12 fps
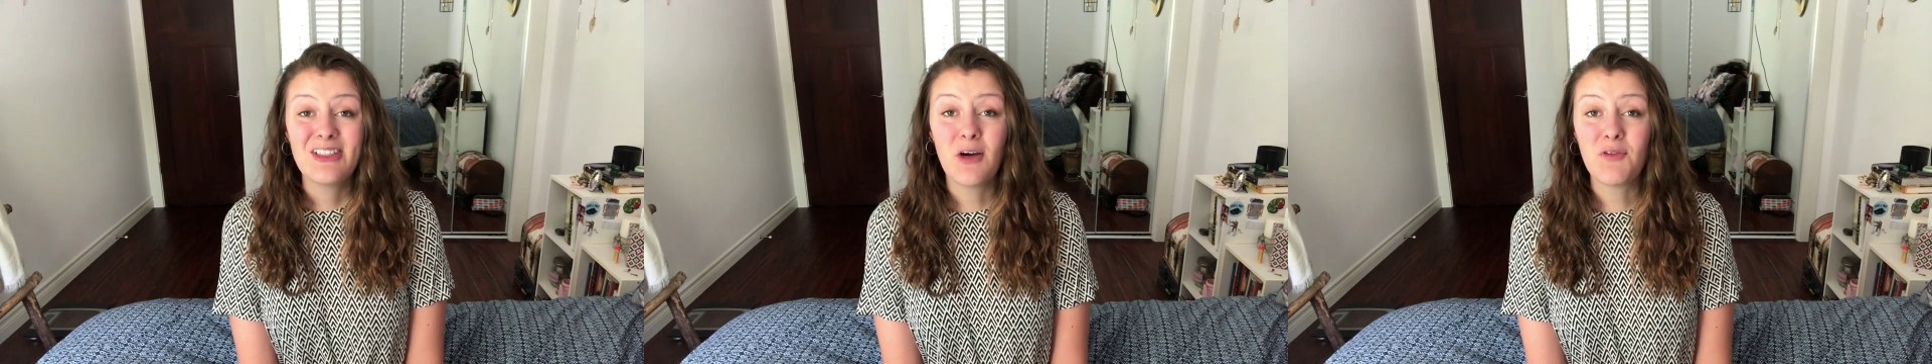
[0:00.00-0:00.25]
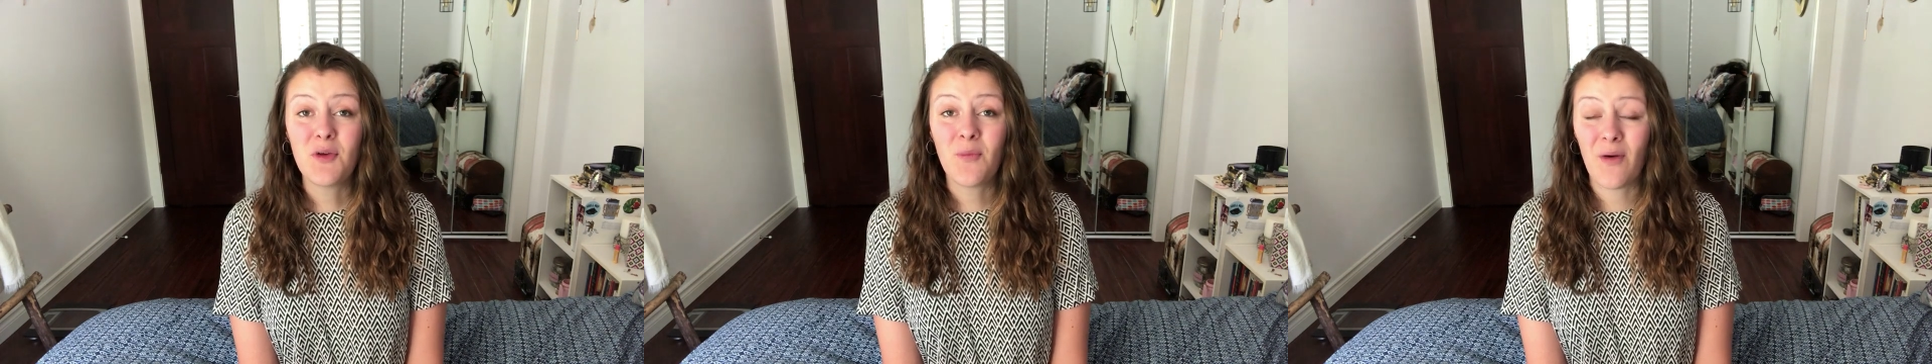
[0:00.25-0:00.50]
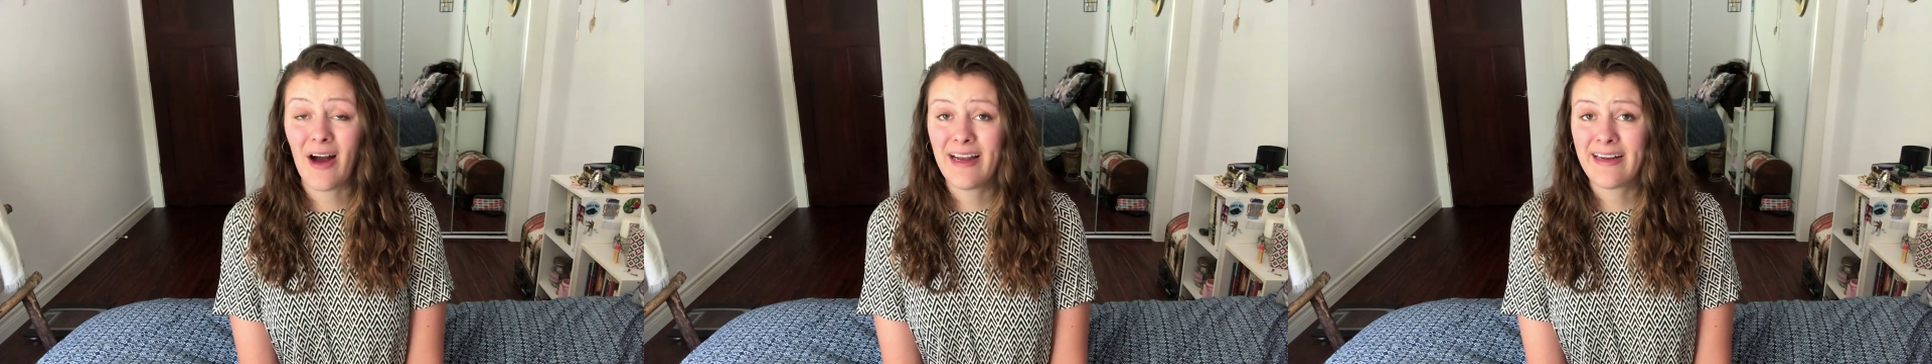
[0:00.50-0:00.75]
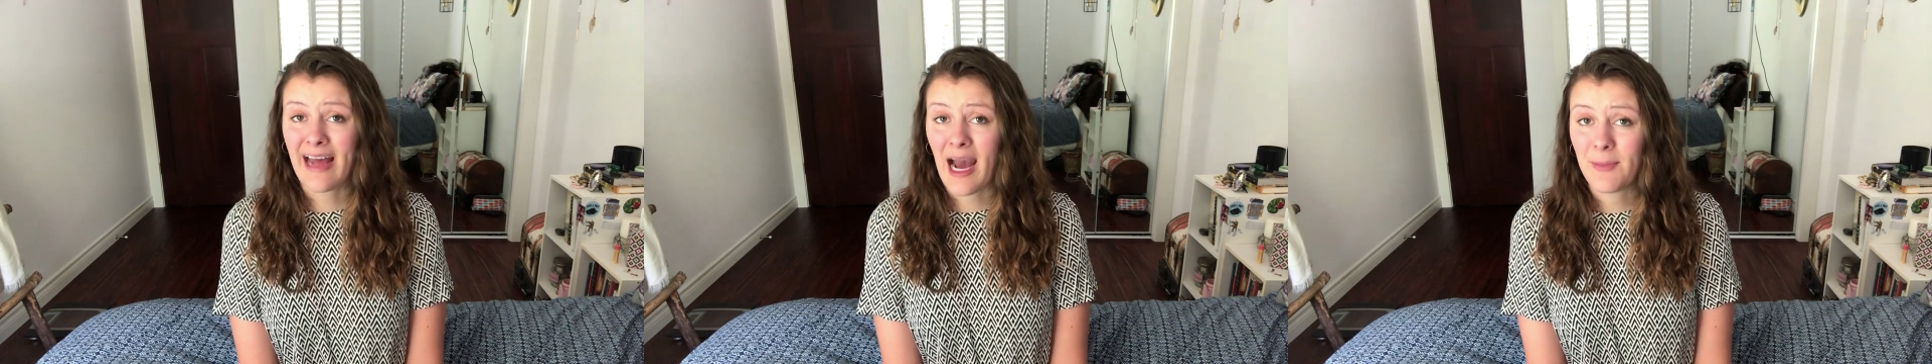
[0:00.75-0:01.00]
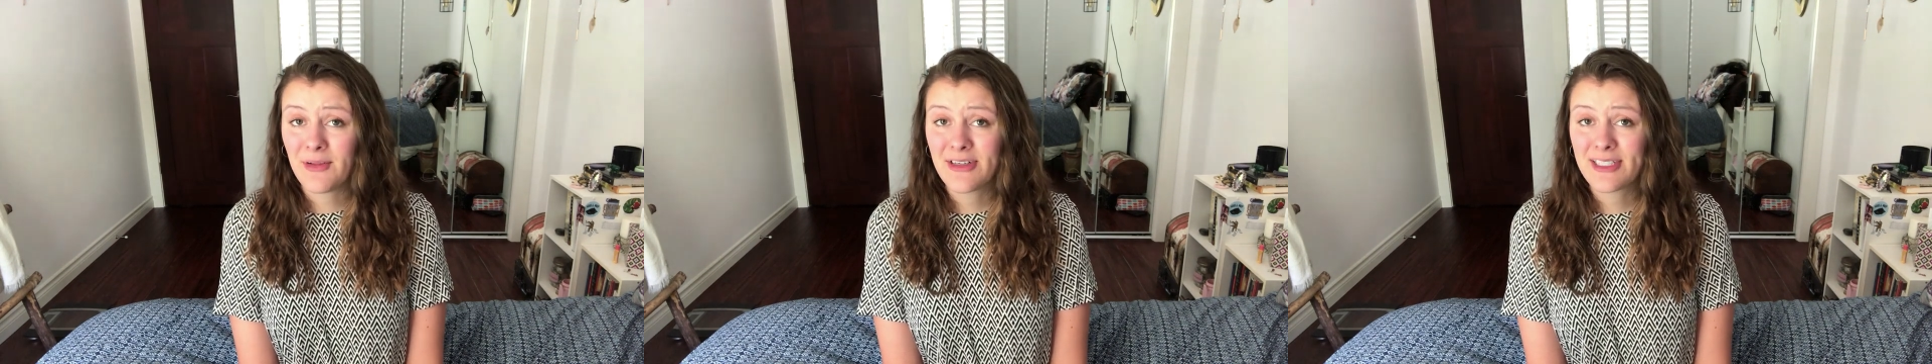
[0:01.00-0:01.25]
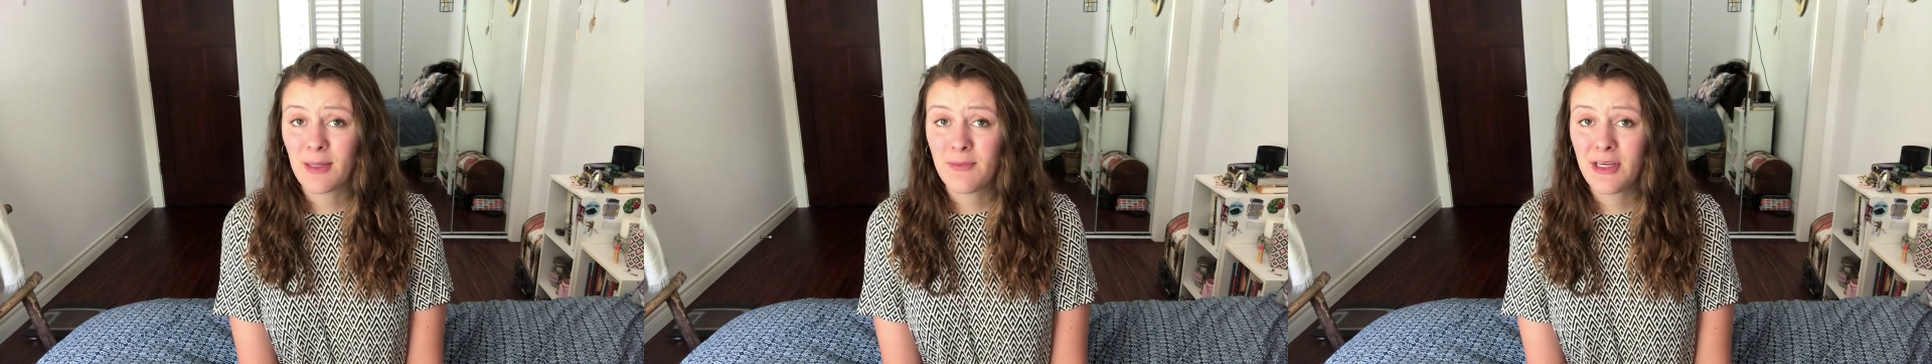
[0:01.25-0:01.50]
So if you want an apple
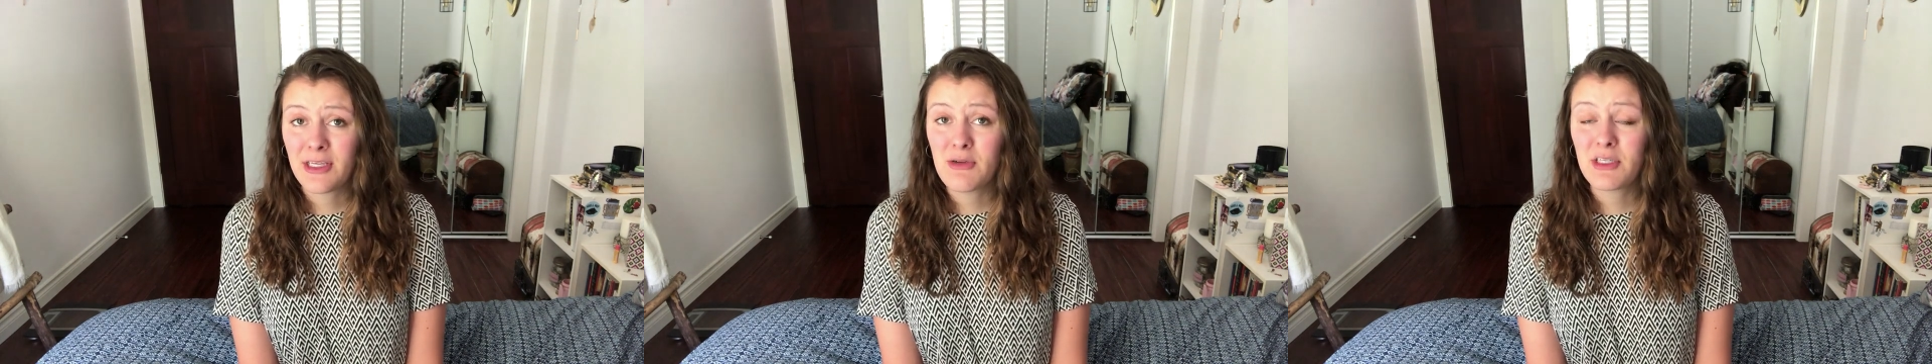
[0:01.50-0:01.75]
or something,